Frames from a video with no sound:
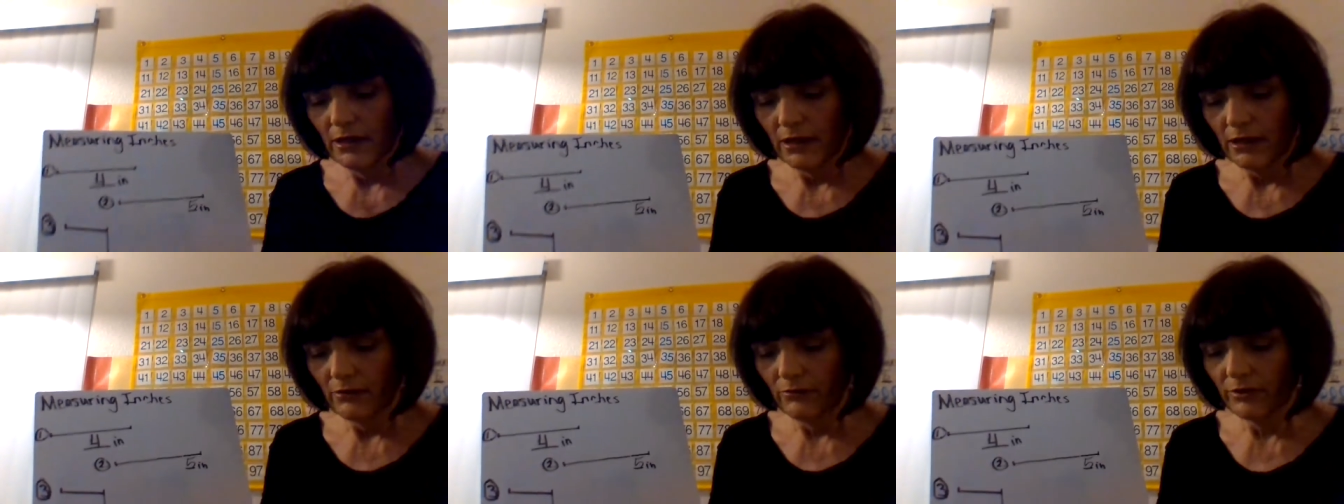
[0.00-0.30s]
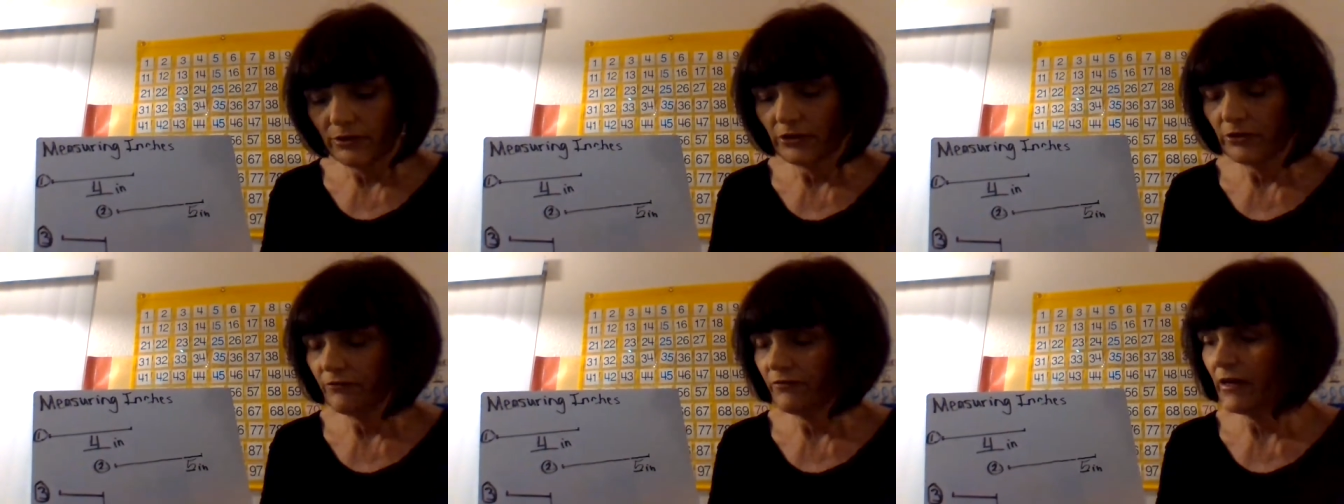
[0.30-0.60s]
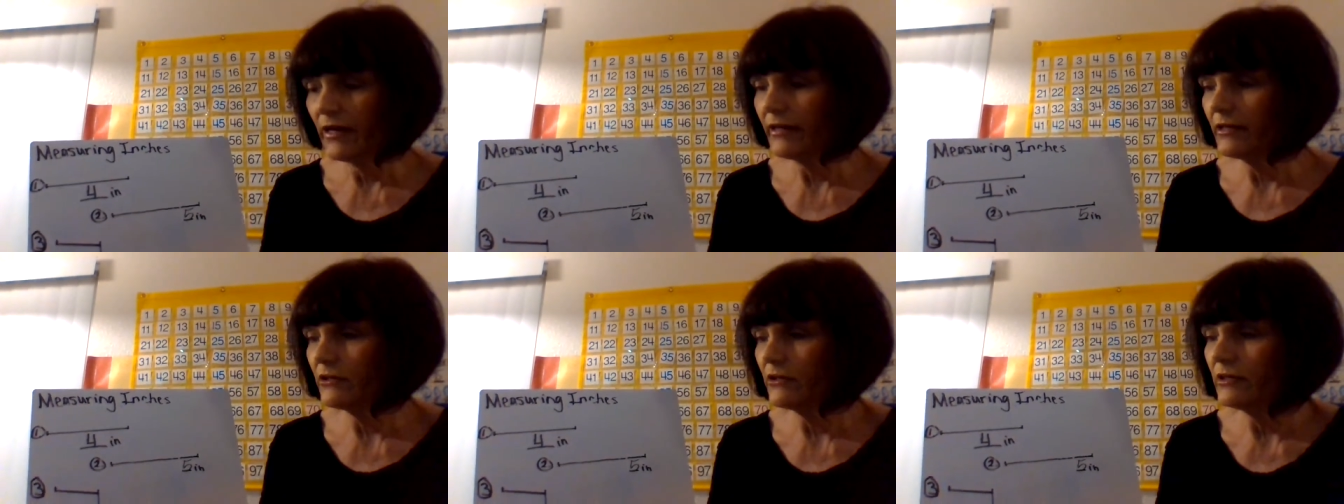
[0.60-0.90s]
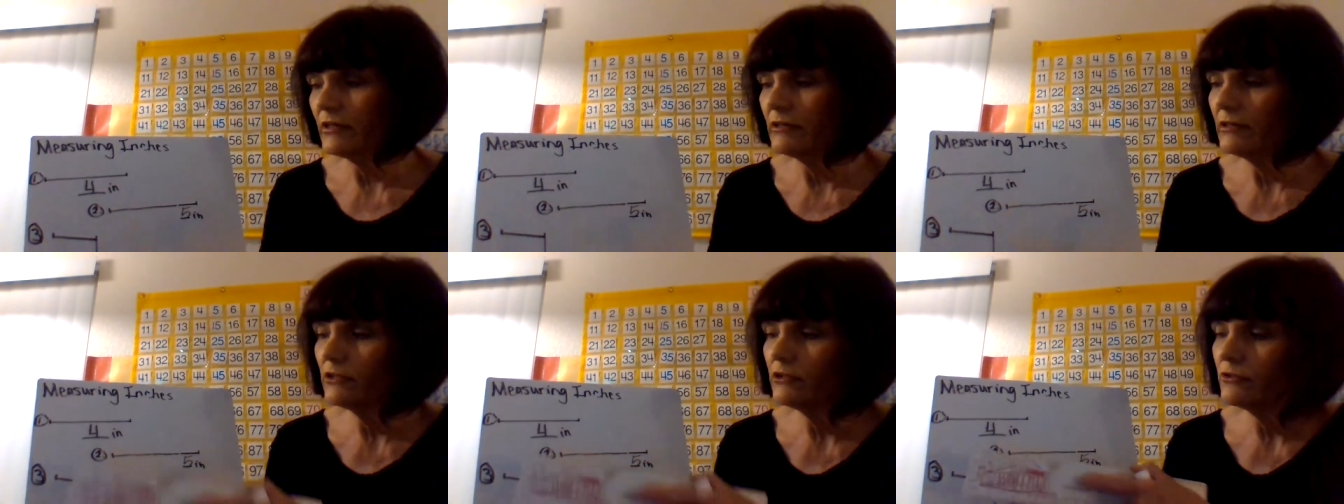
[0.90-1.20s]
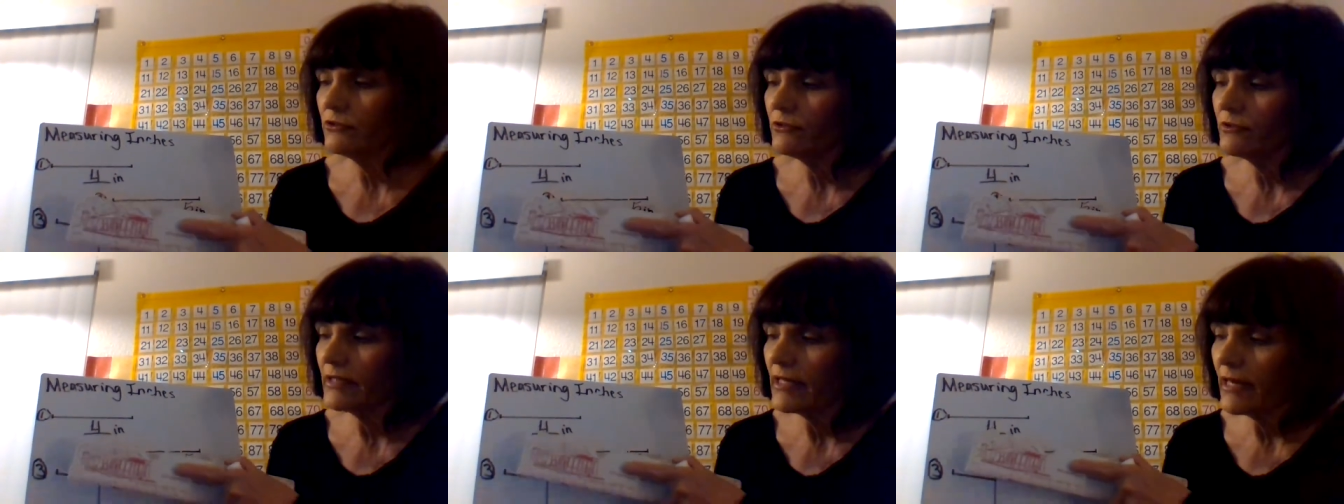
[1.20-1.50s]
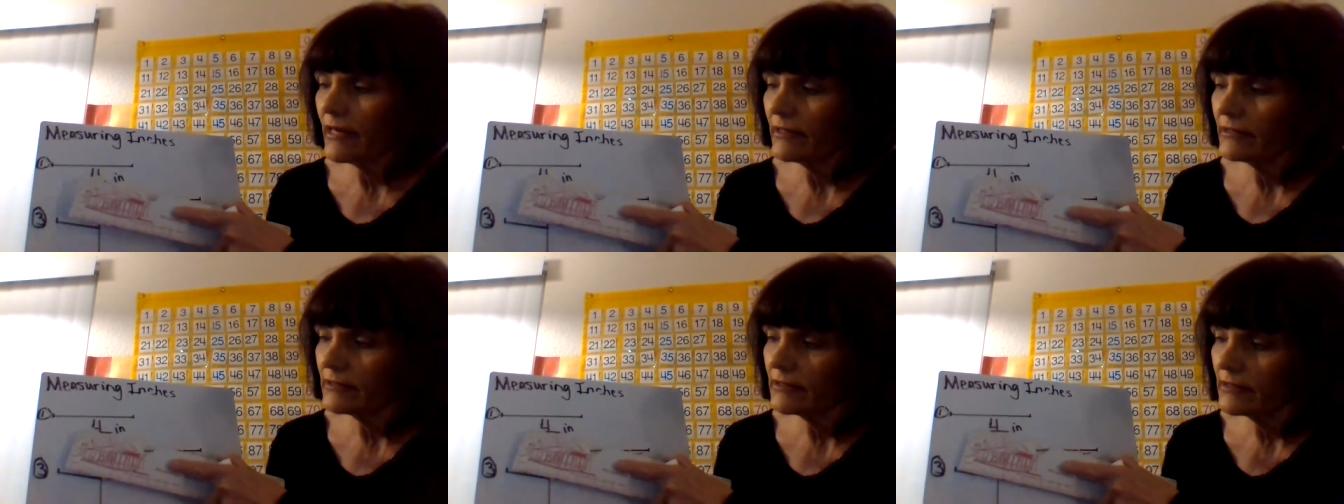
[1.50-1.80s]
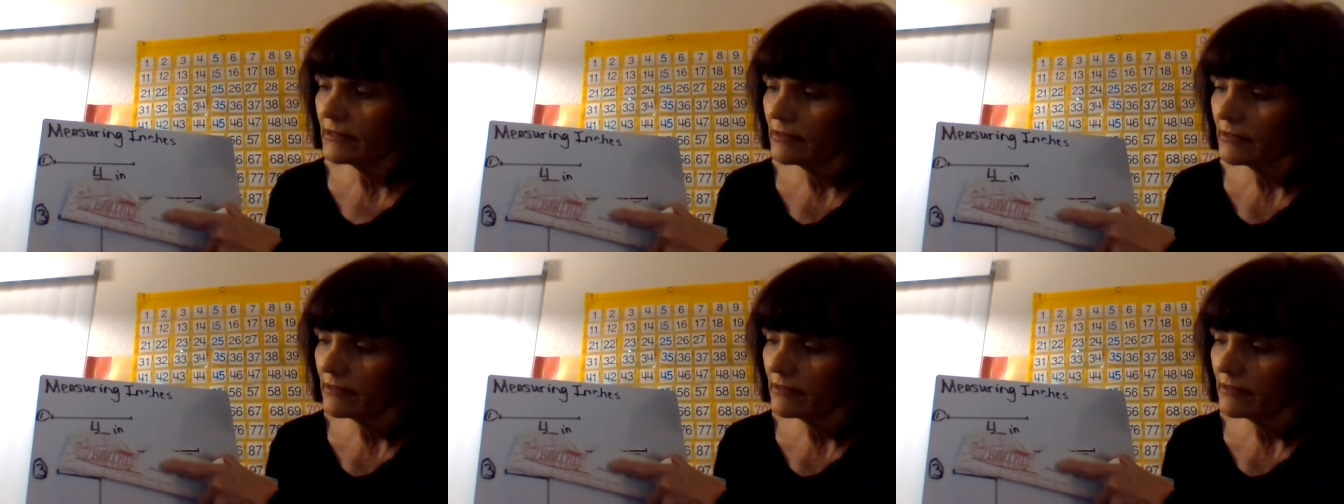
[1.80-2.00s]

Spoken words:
I wonder if I could do that.